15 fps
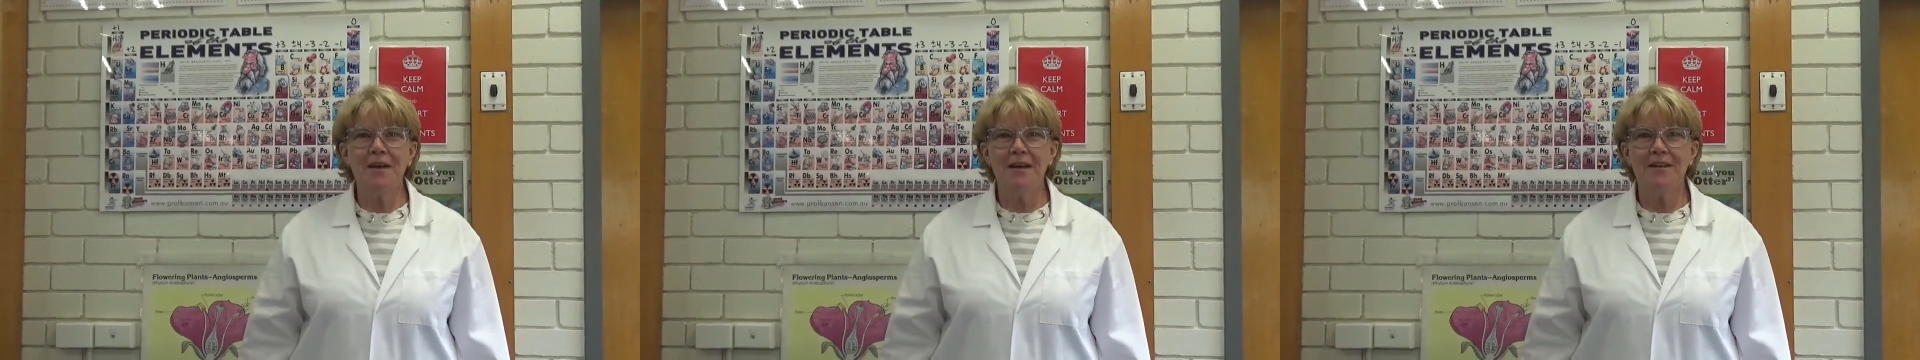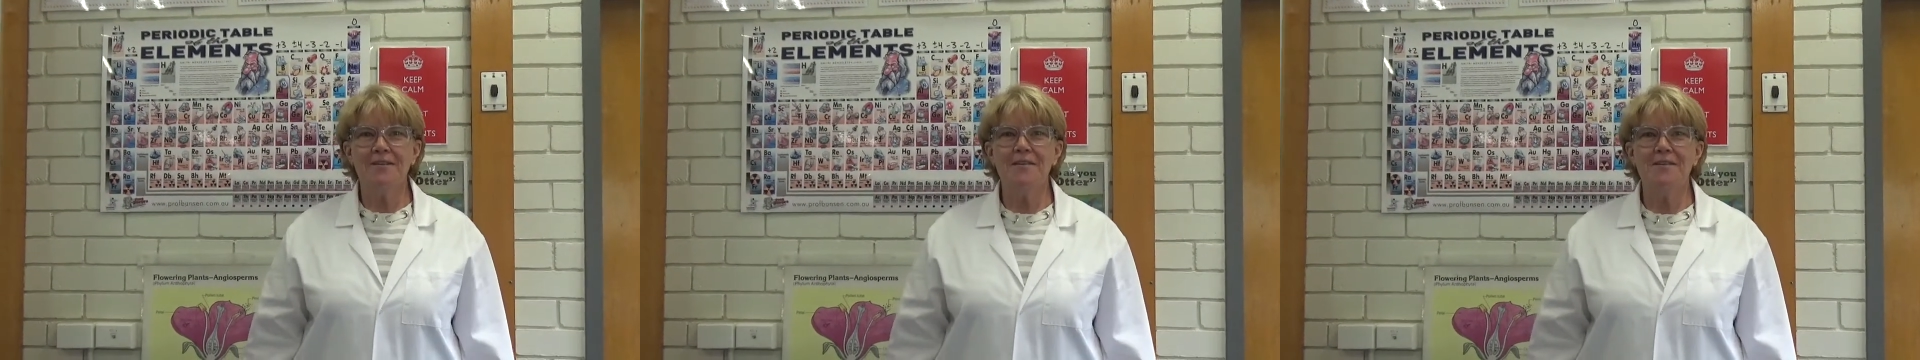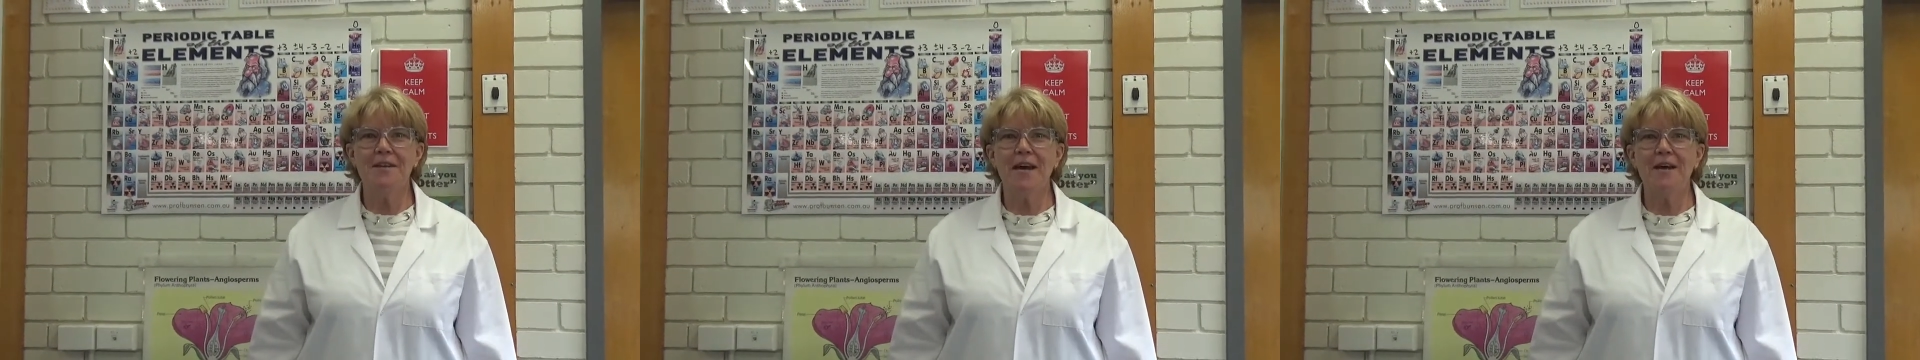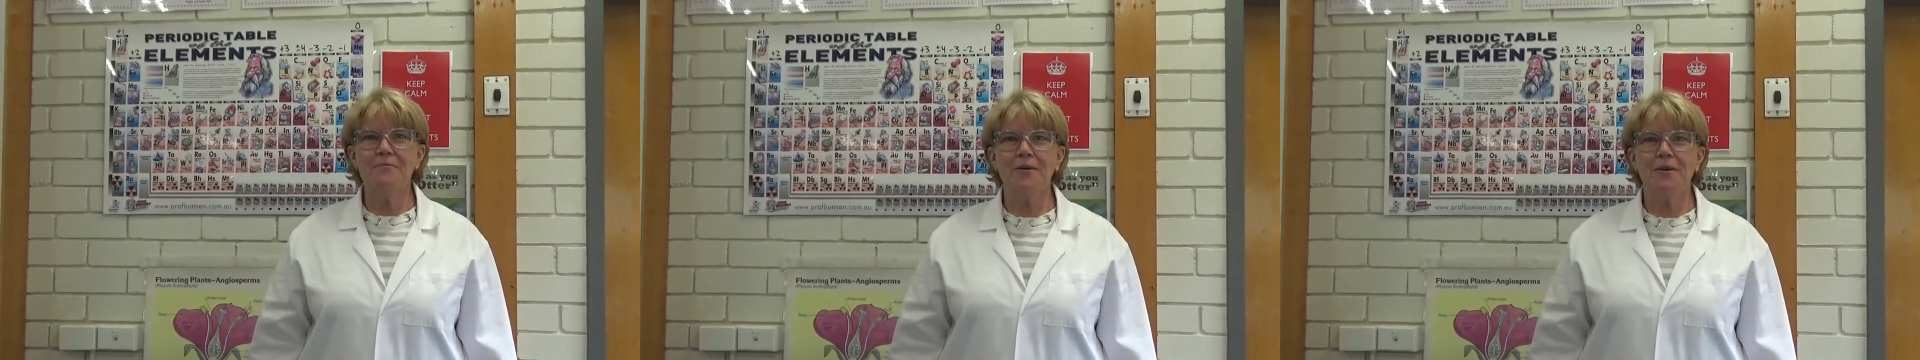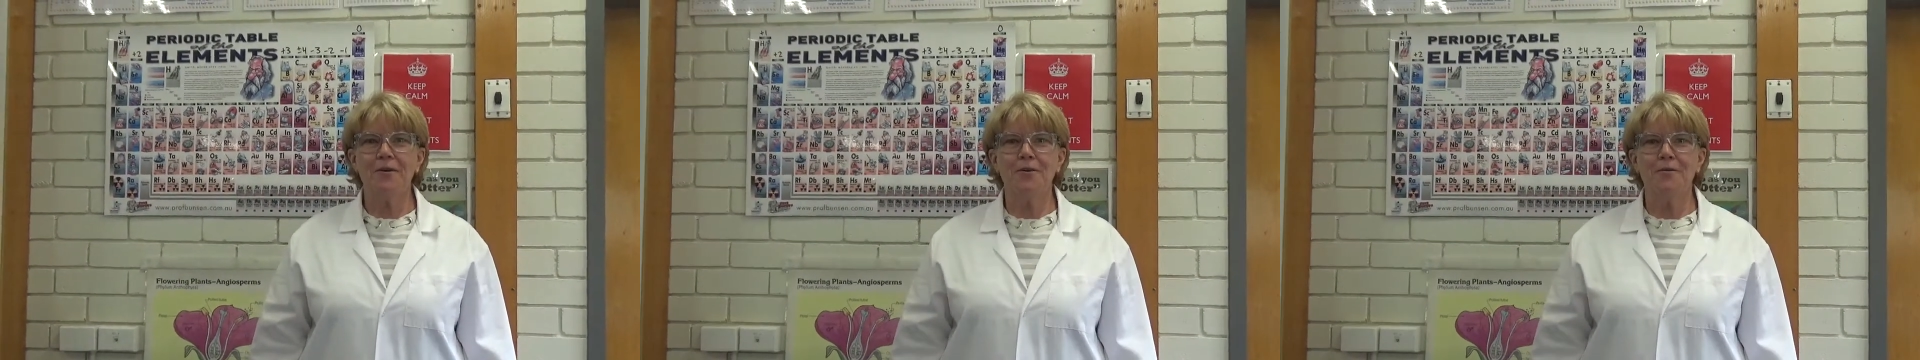and today
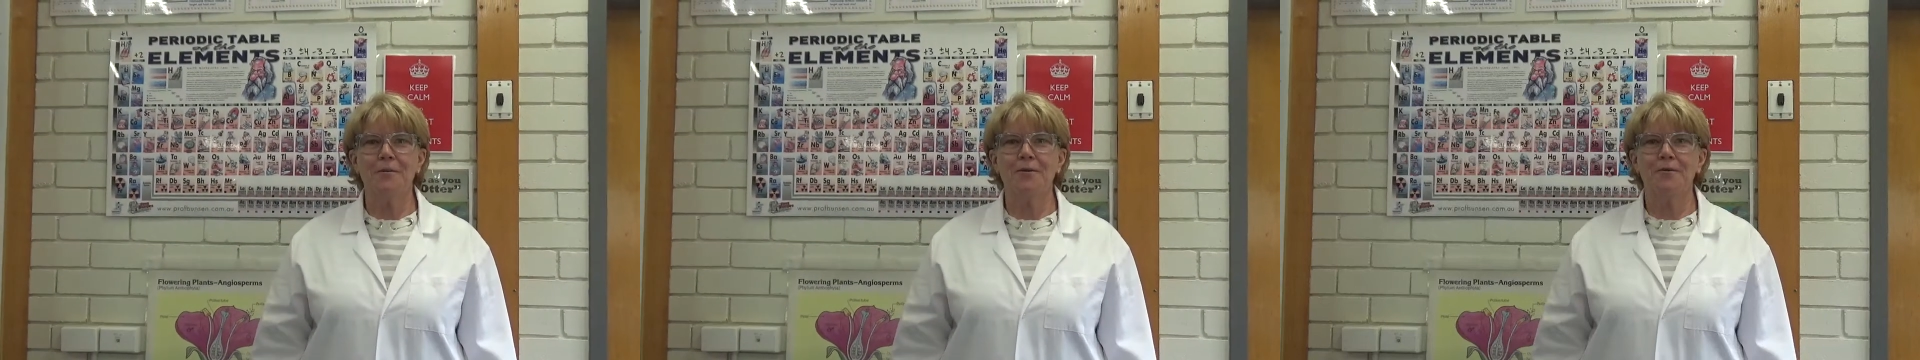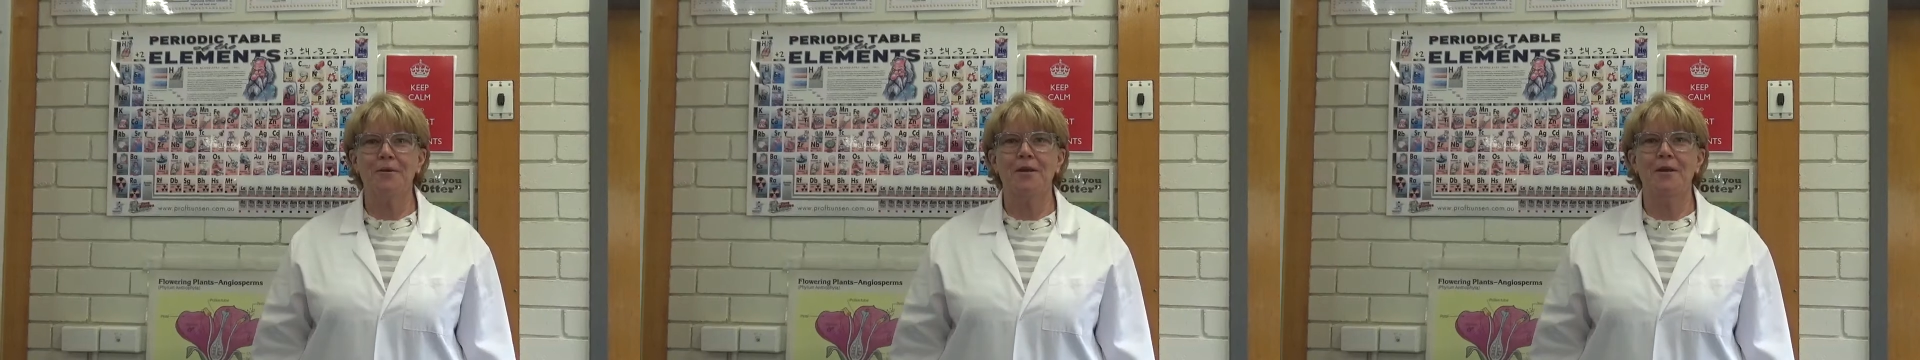we're going to be looking